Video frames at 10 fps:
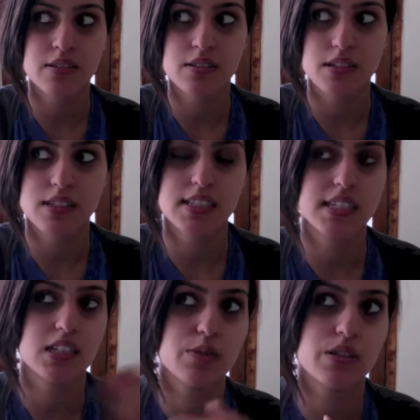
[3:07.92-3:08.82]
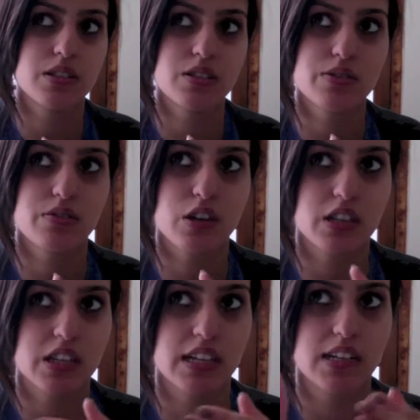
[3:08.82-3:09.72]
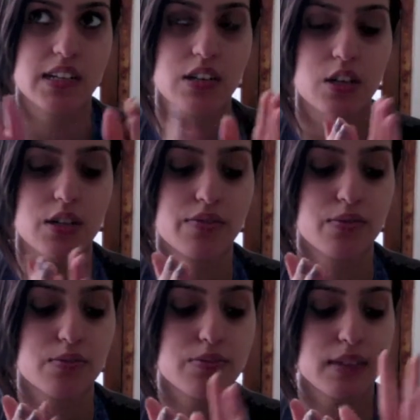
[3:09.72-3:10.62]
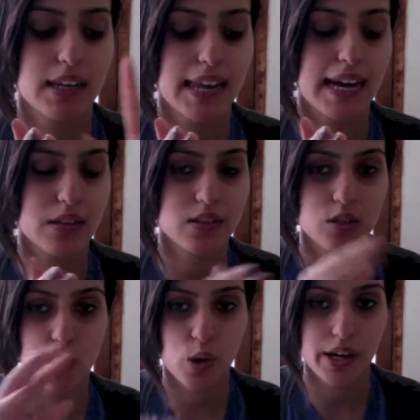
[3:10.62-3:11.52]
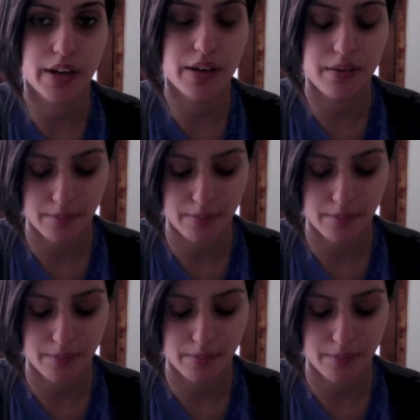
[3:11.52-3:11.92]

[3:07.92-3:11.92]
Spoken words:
continuous rather than going from loud to quiet.